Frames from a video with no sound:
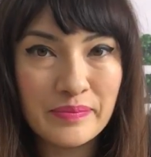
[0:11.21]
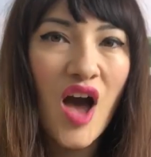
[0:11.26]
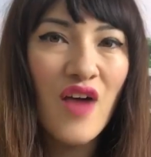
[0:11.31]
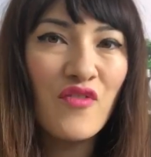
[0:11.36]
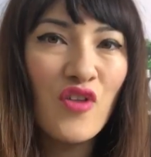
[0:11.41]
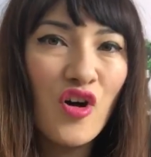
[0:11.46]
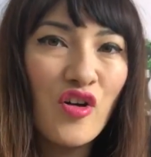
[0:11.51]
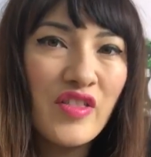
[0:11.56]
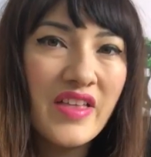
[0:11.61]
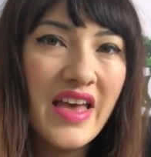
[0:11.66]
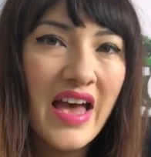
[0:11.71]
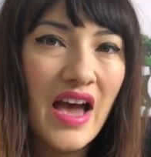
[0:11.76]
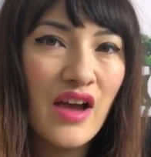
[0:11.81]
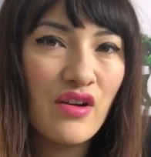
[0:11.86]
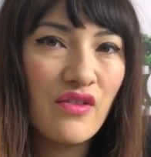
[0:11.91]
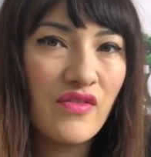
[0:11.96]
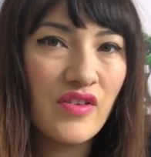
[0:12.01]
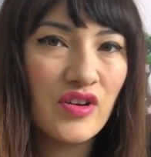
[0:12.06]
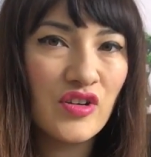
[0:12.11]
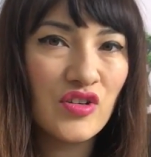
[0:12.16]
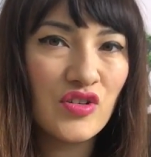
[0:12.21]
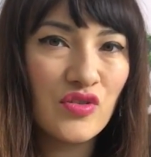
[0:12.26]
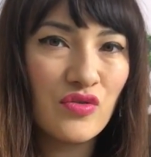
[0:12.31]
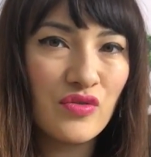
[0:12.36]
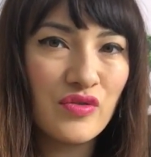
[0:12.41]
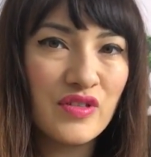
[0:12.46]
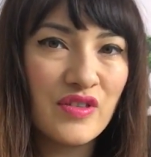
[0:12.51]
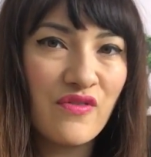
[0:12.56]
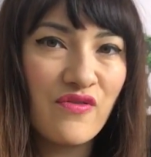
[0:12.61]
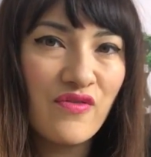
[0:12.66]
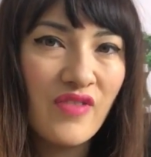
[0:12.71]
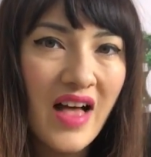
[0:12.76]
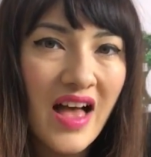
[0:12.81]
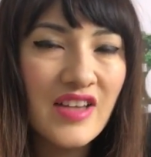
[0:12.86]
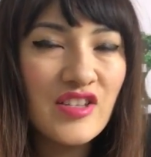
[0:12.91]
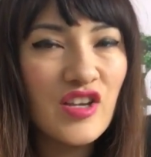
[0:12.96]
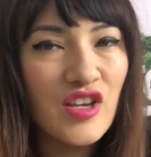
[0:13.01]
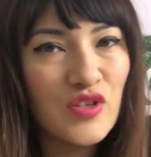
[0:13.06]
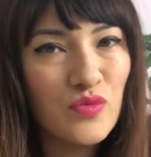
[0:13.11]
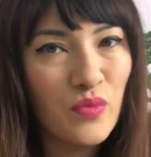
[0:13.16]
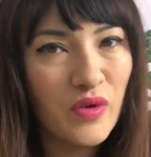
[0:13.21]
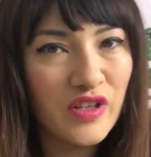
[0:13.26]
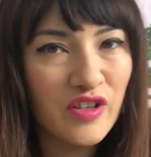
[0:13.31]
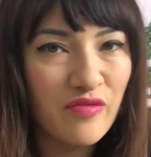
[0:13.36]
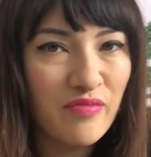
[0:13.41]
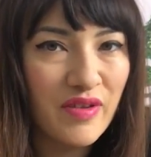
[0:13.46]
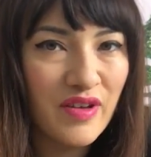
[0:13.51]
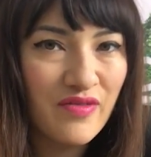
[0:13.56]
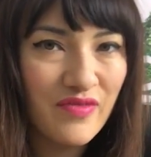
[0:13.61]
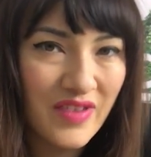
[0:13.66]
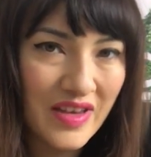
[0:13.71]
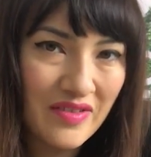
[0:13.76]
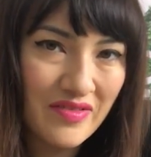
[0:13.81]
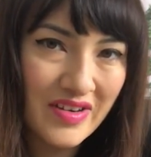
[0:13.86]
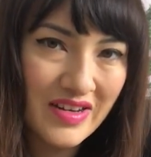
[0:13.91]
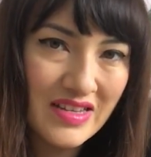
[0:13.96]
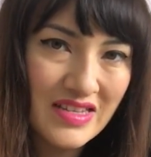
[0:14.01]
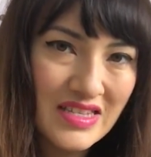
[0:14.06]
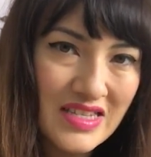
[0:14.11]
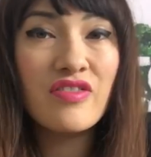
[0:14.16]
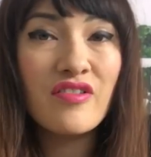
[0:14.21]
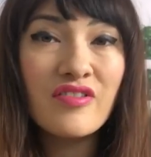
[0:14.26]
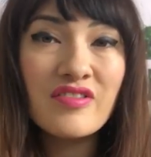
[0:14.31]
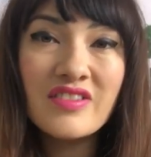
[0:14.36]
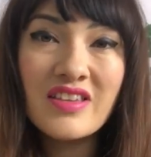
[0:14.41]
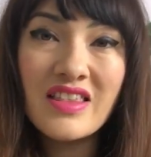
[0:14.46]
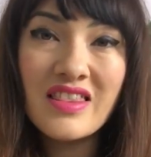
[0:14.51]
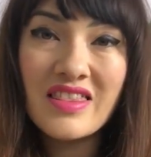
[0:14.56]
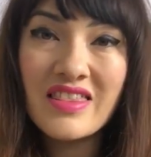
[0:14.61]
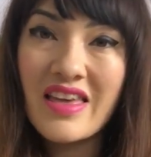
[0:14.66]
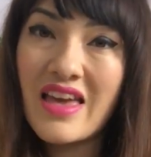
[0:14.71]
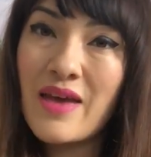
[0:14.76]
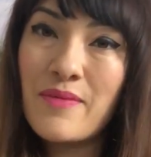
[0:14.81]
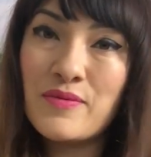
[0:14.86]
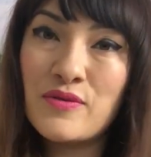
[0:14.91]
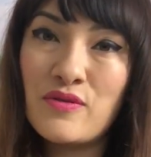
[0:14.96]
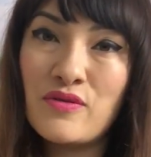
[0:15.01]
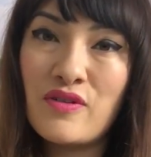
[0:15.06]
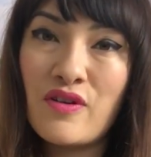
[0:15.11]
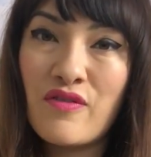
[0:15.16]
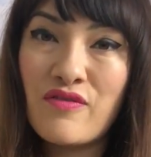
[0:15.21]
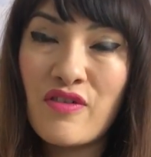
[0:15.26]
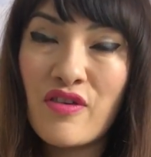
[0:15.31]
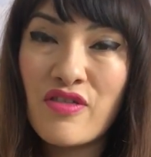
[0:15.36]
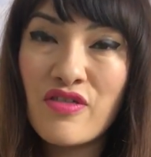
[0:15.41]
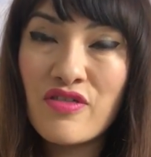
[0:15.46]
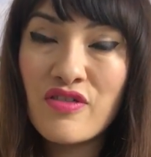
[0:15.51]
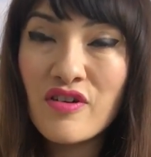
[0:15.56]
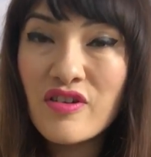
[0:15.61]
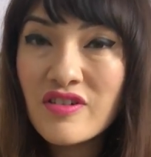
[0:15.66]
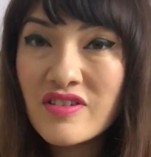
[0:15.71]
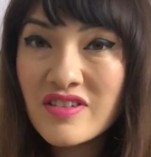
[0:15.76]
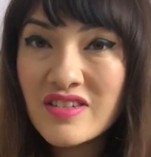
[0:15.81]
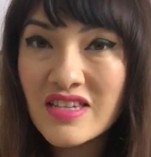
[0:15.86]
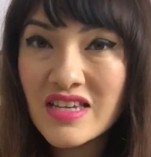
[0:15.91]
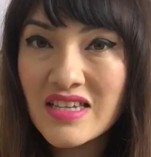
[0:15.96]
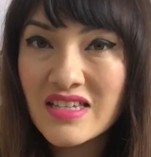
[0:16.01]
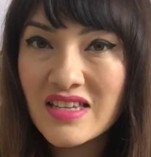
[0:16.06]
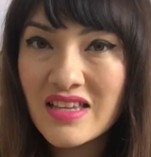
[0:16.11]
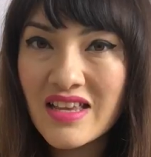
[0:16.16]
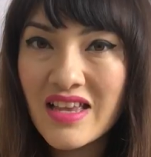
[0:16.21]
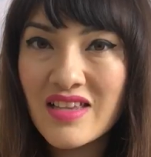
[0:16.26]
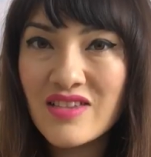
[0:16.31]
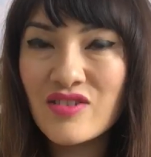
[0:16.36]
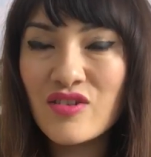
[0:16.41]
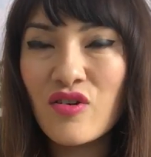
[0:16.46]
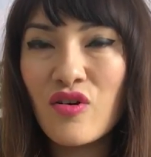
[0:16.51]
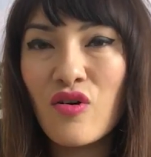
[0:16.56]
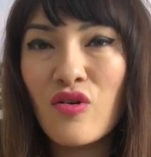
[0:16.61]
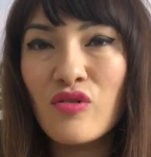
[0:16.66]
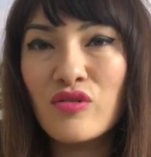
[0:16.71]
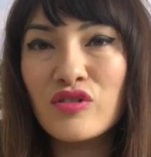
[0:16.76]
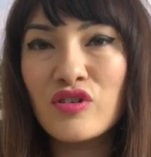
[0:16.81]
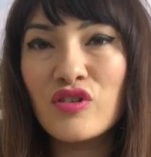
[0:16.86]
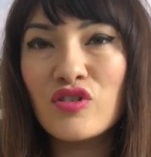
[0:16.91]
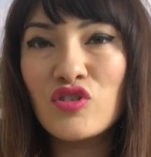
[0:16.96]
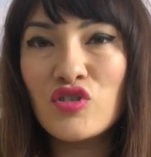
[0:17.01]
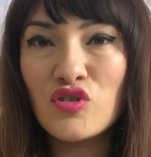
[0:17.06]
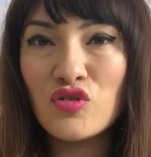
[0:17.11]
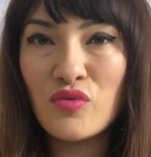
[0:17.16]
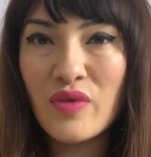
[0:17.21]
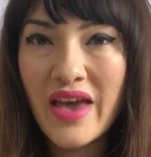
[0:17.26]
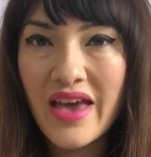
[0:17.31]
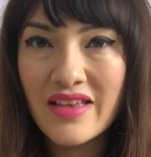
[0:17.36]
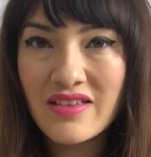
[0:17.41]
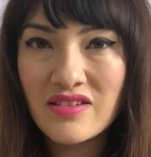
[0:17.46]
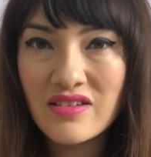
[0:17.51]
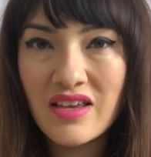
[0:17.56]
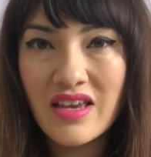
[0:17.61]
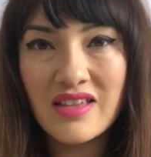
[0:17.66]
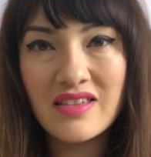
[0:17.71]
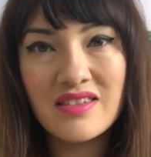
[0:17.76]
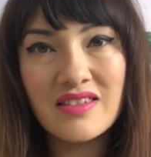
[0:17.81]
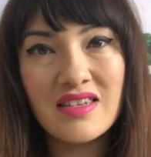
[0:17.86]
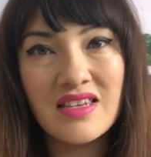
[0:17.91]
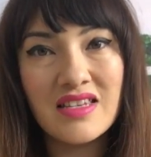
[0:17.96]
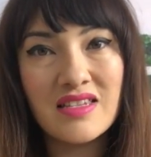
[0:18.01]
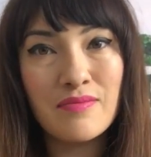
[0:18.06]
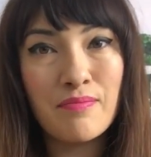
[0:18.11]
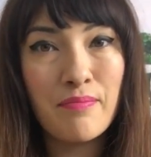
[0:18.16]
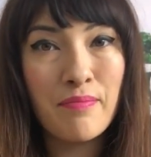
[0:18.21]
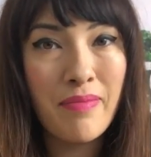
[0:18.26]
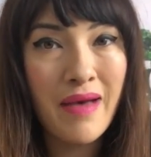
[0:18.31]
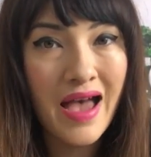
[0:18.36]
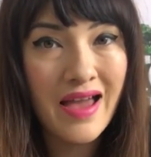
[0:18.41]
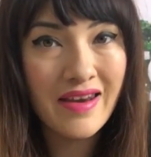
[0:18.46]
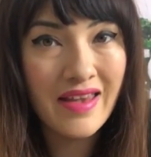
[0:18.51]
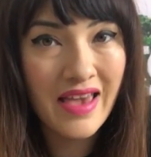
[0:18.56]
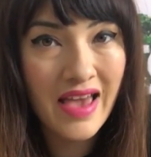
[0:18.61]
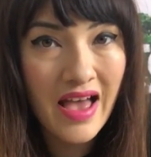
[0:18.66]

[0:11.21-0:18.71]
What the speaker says: Of all the Arrowverse shows, The Flash is one of my favourites. 13th episode of the third season is called Duet and sees Barry